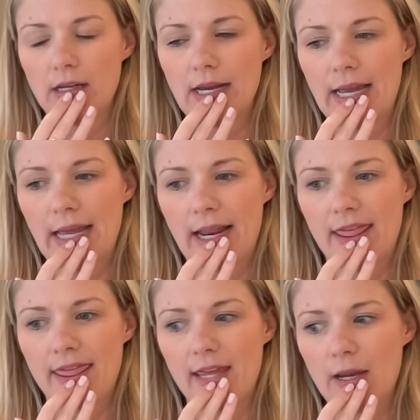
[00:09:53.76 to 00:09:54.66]
and I
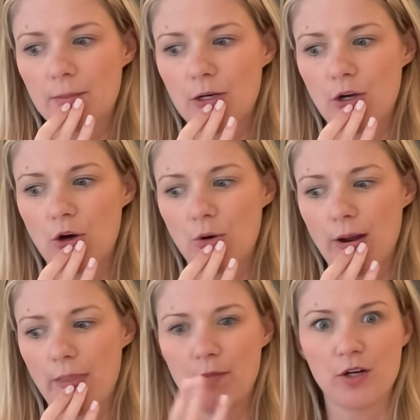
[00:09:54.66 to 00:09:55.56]
think I'm going to go
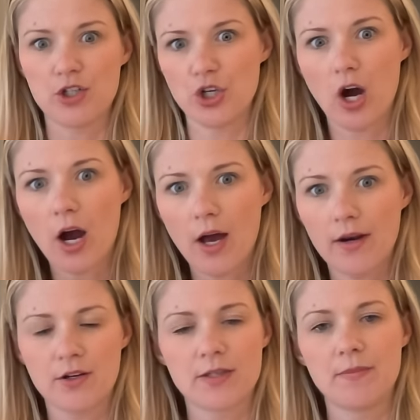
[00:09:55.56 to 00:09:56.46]
around the book of
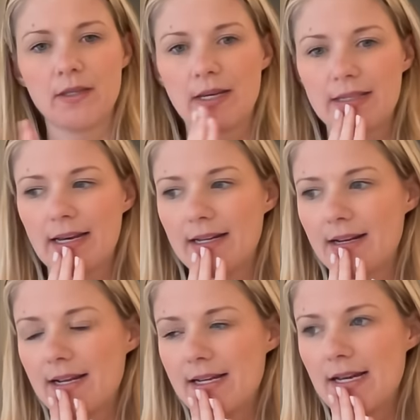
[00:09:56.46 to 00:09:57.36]
John or something like that.
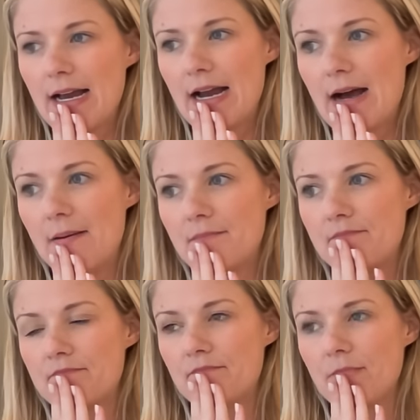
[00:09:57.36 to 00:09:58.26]

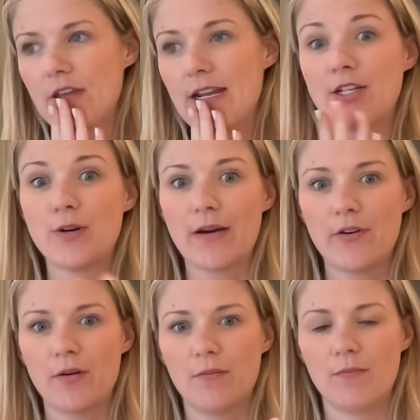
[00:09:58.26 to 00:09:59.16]
Um, And I do have
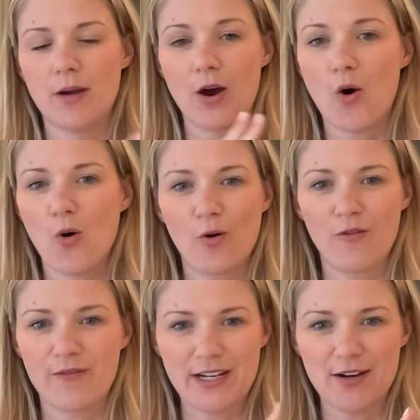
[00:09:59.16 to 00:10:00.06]
a, a
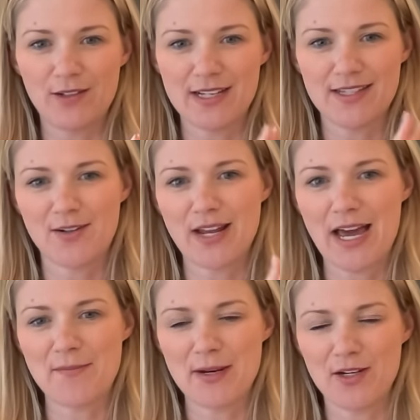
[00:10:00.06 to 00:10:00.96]
whole video lesson on
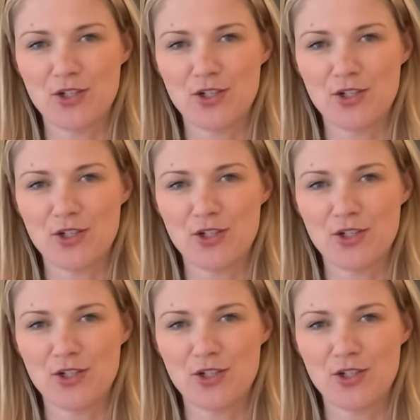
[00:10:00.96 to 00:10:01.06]
how to make a